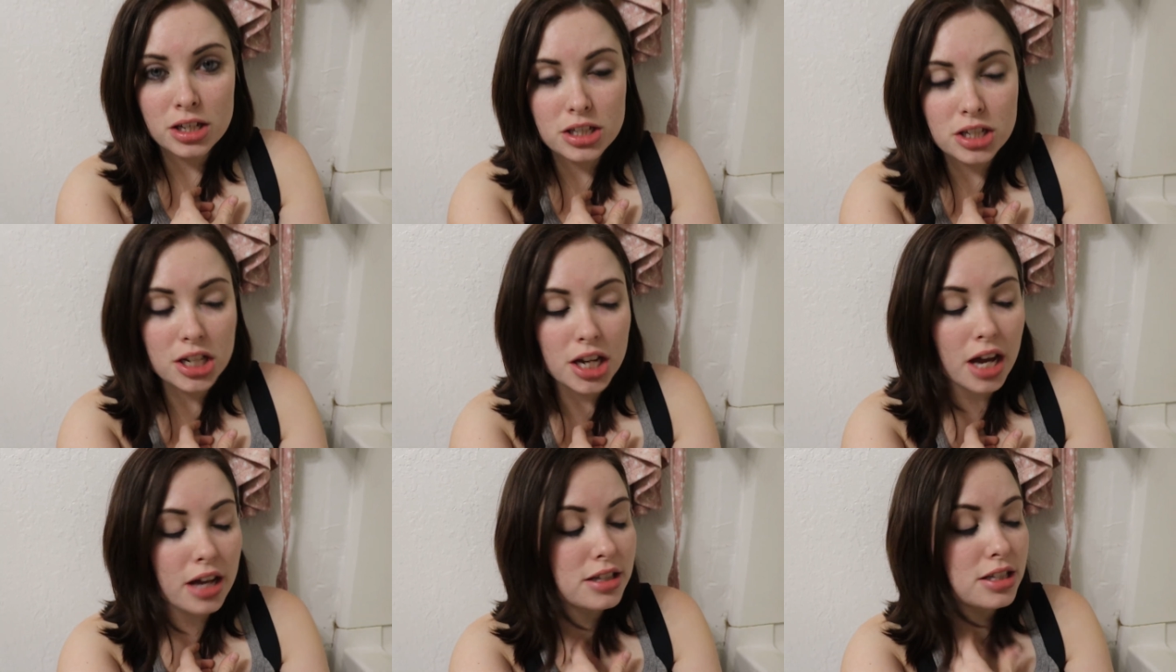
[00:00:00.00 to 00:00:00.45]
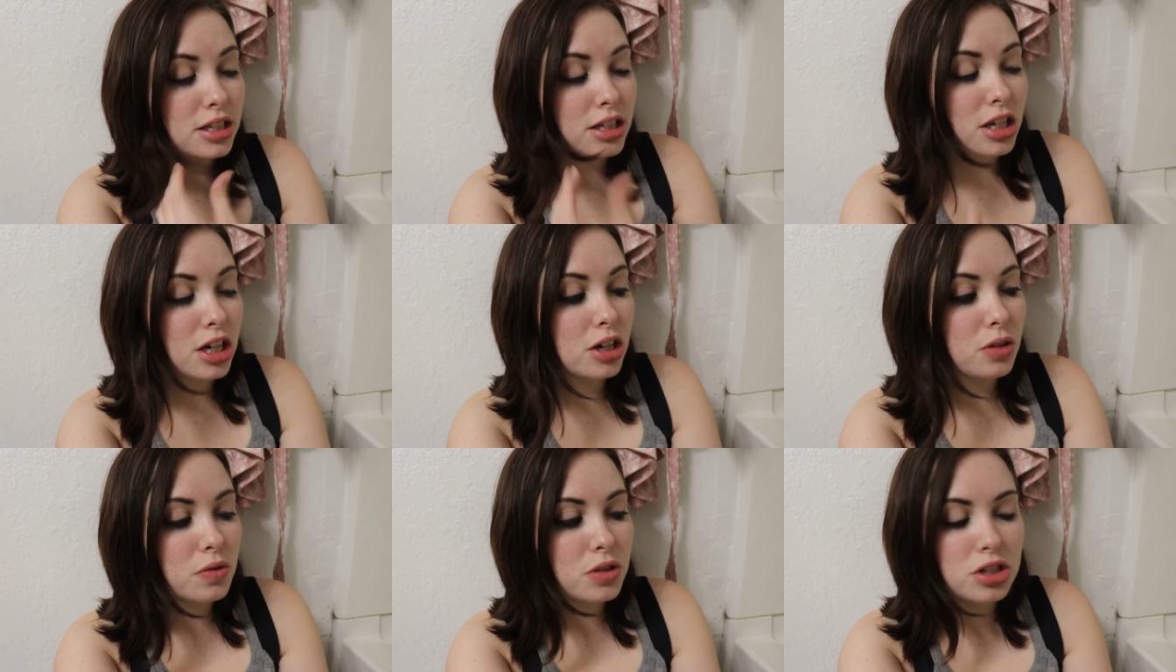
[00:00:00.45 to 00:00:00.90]
so yeah,
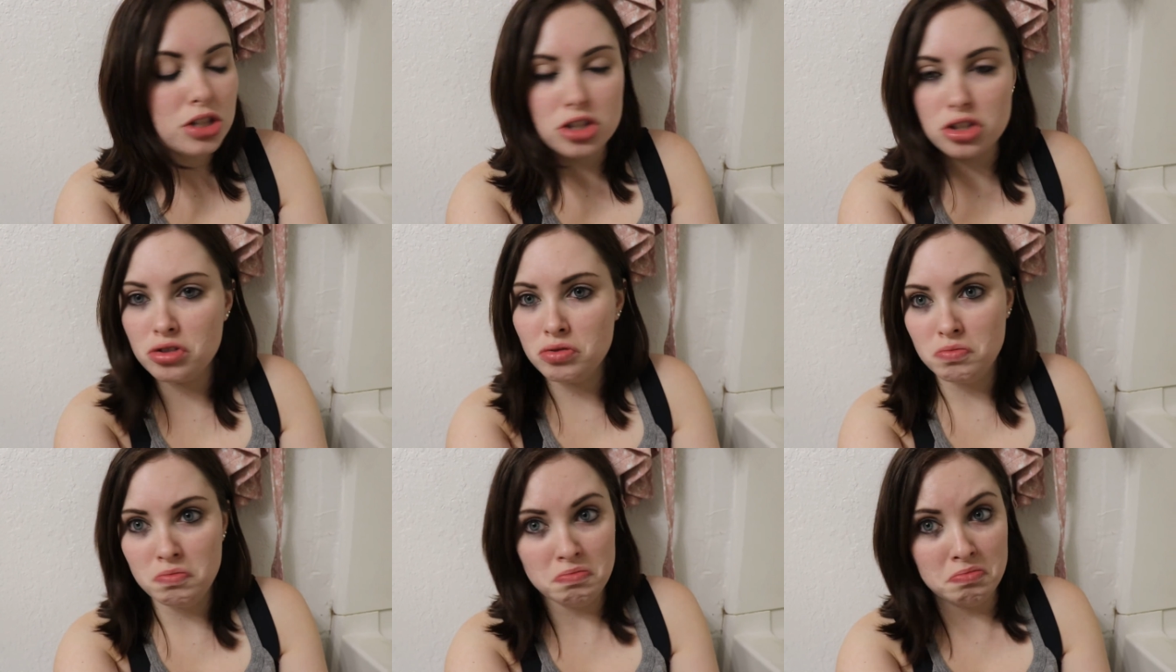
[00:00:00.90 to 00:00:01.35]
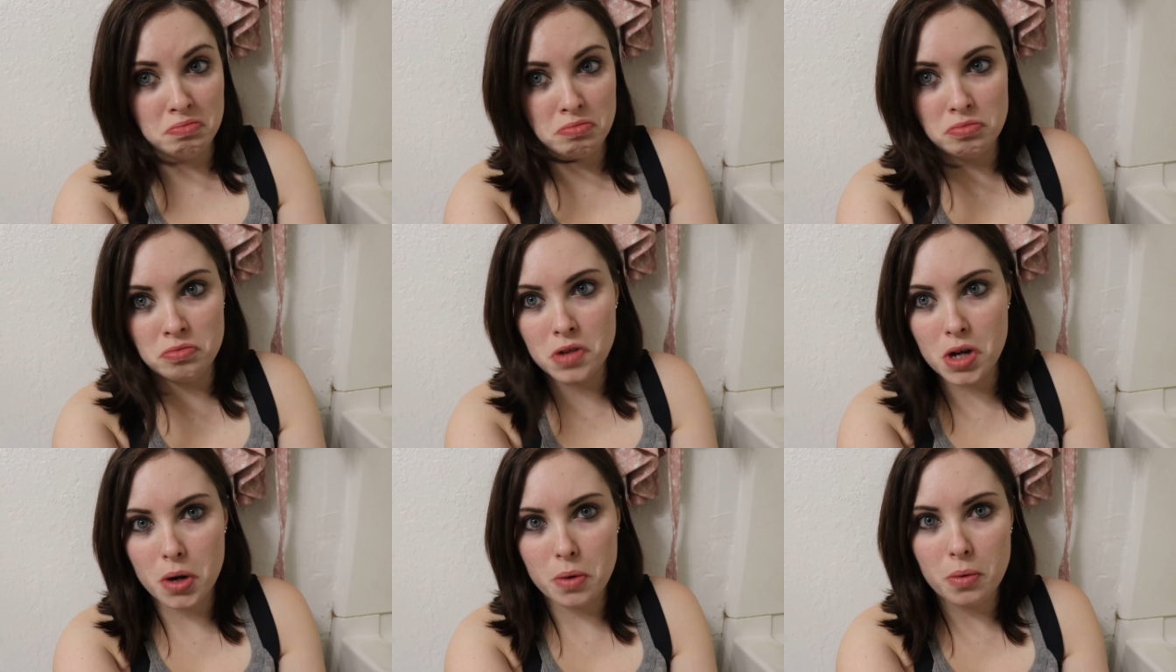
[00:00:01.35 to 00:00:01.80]
there was
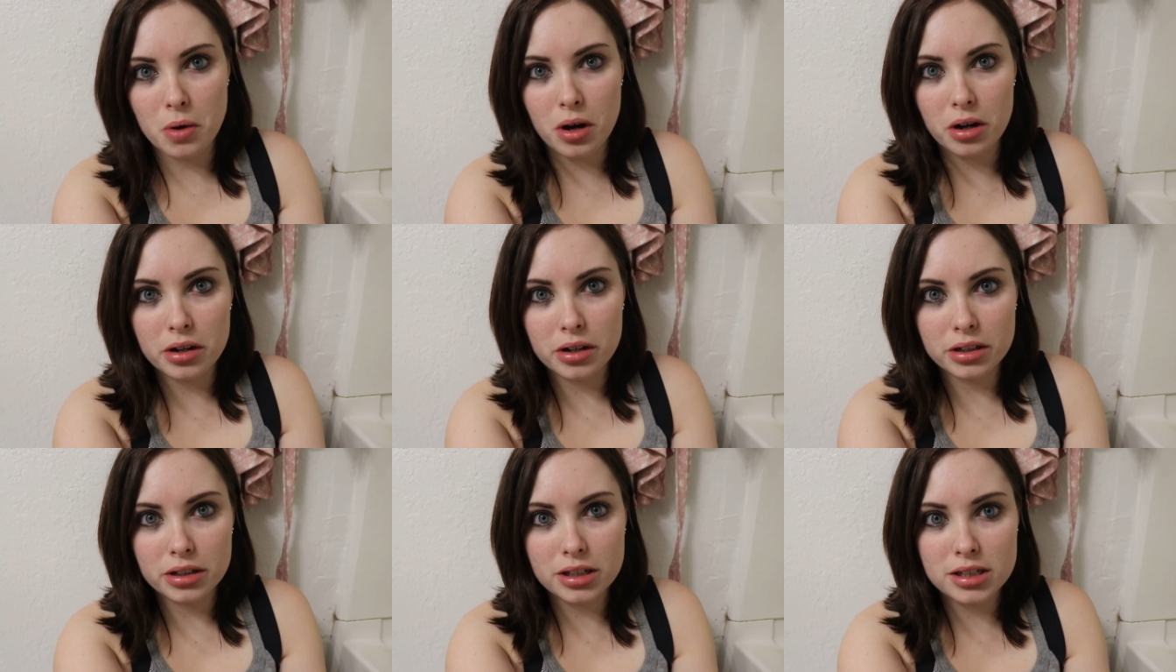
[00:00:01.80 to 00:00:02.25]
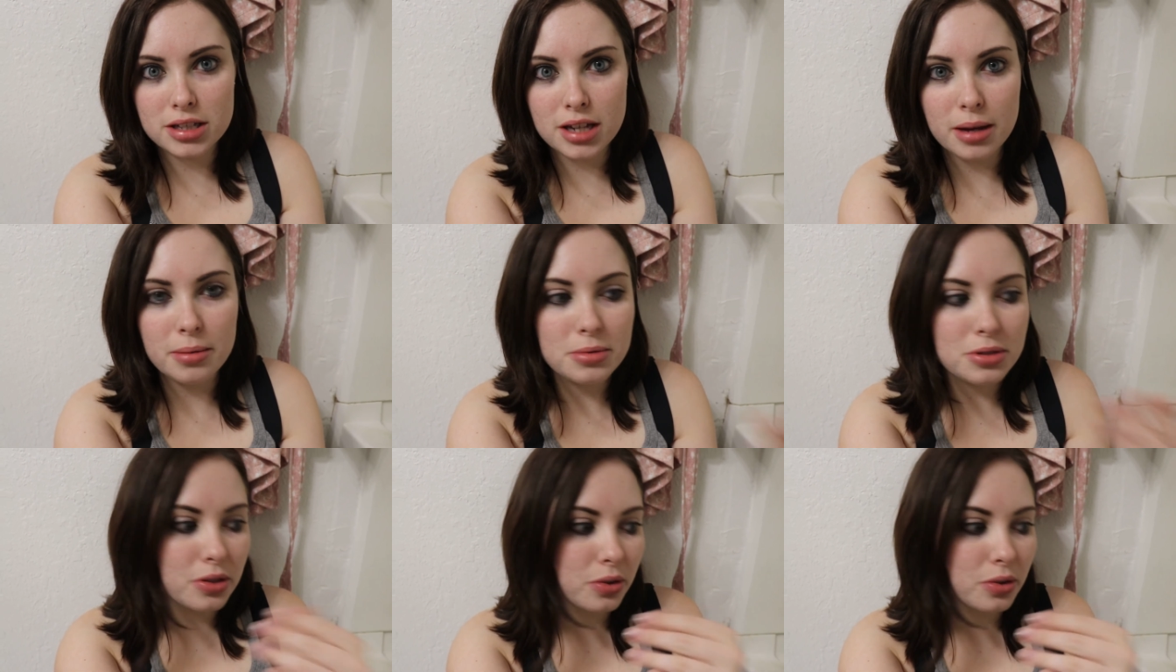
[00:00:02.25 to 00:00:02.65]
no water in the tub,